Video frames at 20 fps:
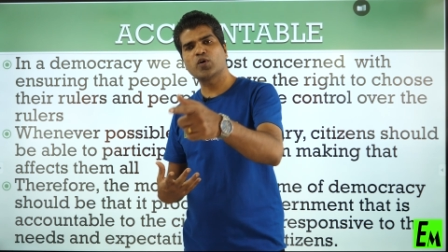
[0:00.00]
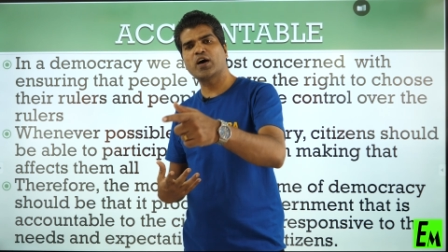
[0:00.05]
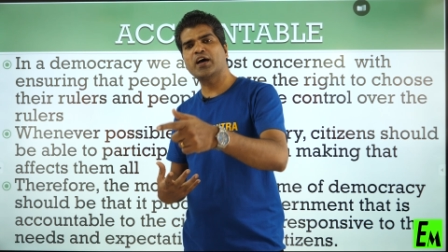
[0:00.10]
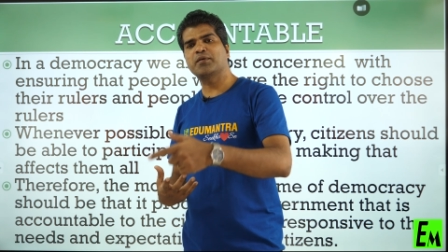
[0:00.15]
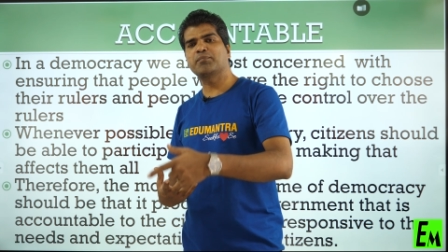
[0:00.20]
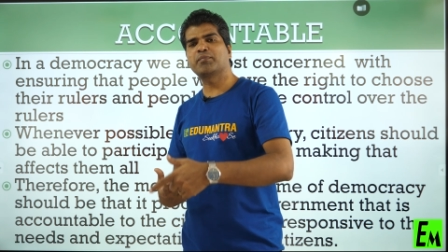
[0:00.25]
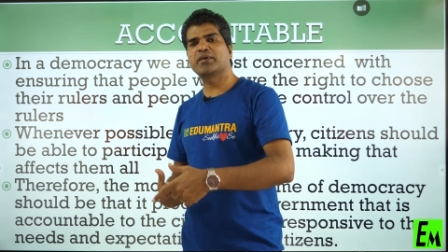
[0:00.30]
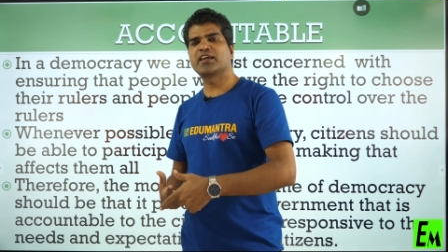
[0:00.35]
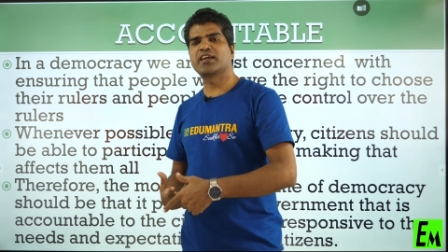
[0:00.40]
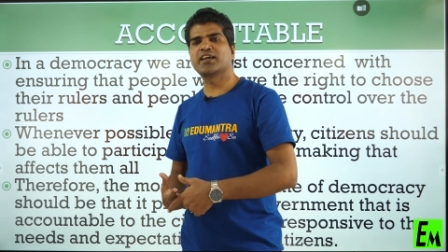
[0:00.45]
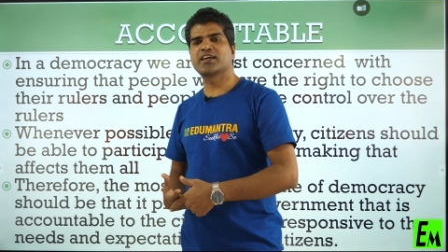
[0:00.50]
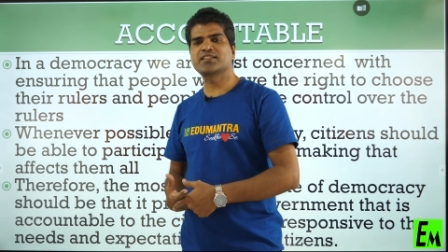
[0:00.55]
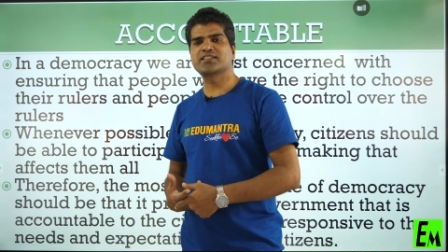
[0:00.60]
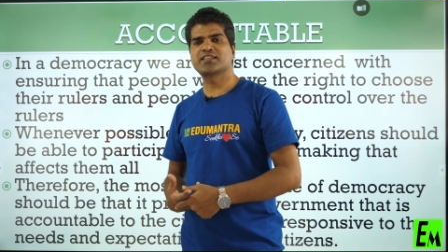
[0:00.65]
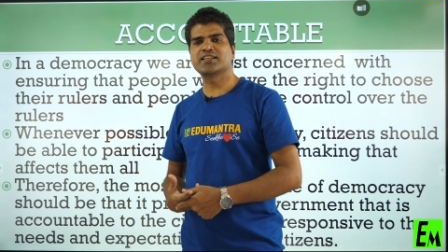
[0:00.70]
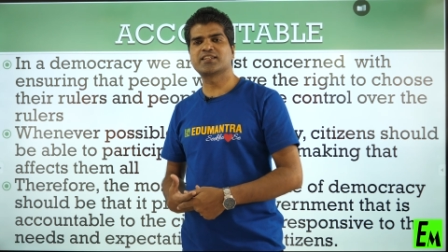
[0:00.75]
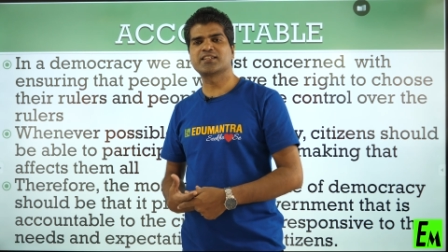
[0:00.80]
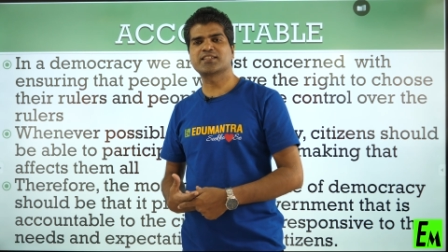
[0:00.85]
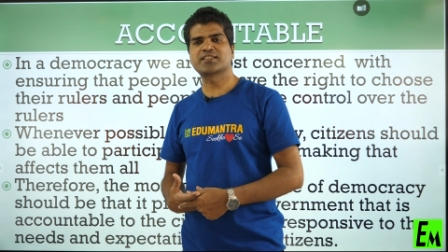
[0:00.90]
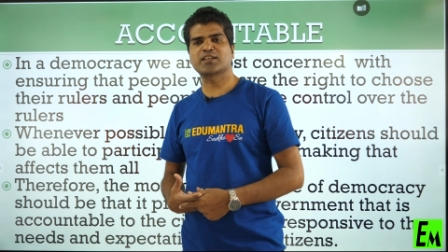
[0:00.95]
are being a
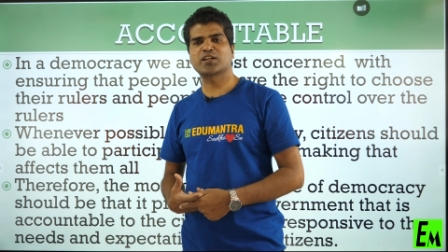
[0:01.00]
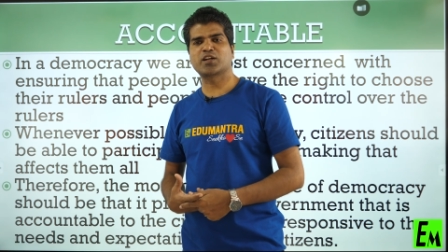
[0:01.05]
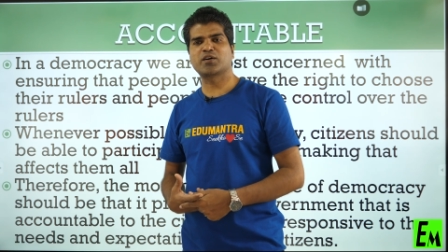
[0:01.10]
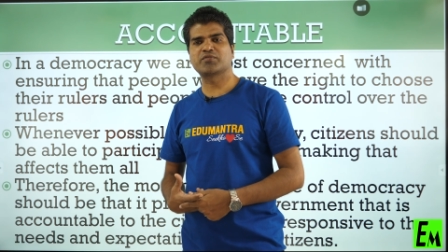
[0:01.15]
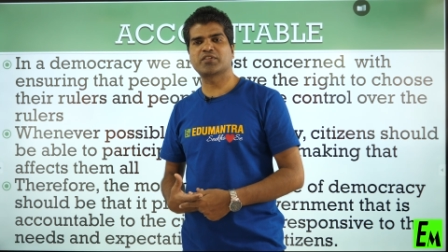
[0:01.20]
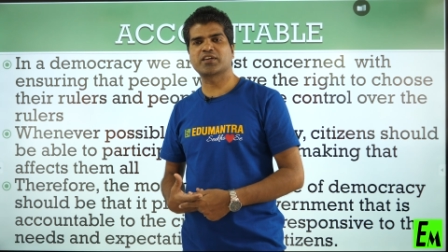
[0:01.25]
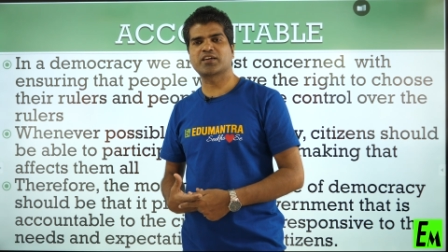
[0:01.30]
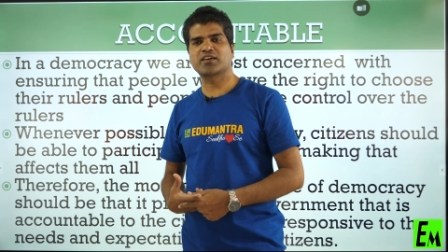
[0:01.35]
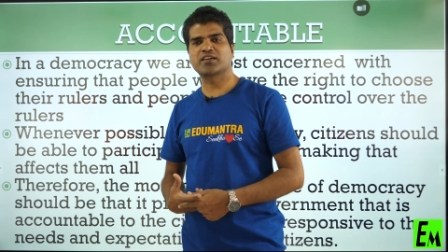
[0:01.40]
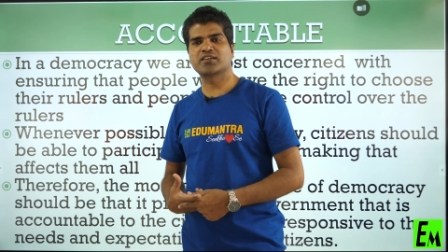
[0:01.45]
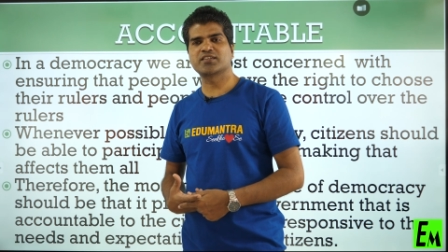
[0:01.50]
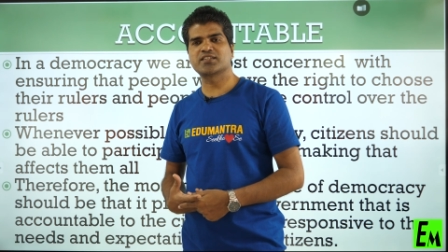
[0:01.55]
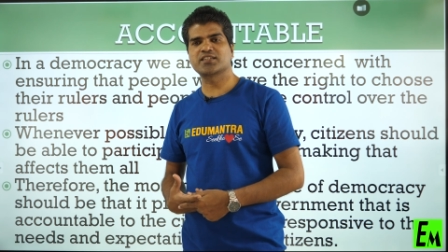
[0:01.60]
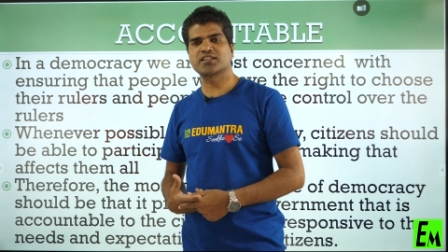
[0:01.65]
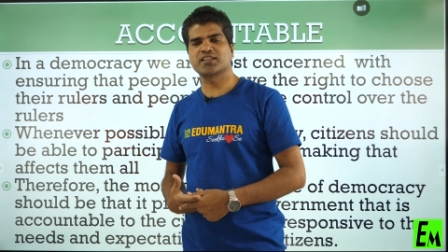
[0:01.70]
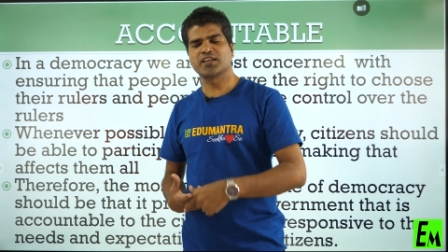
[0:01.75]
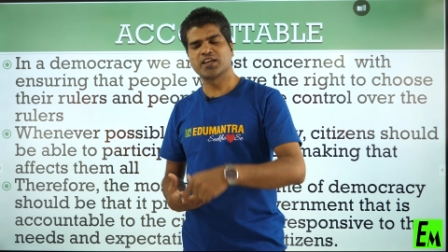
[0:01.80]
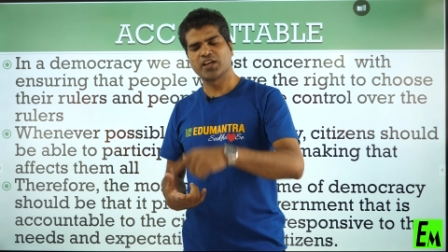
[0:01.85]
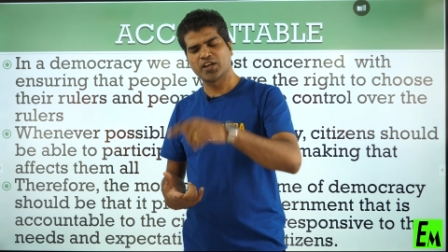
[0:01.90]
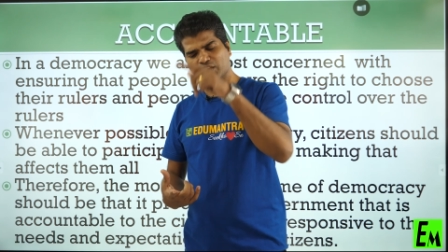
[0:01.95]
citizen of the
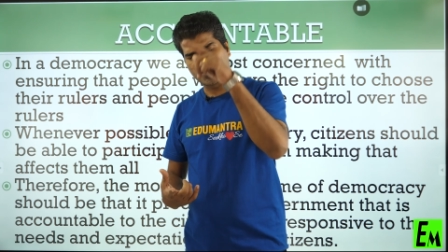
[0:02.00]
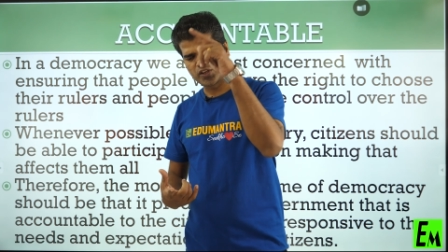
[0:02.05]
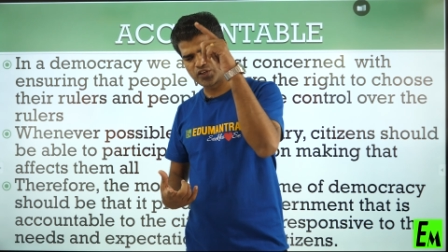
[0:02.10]
country,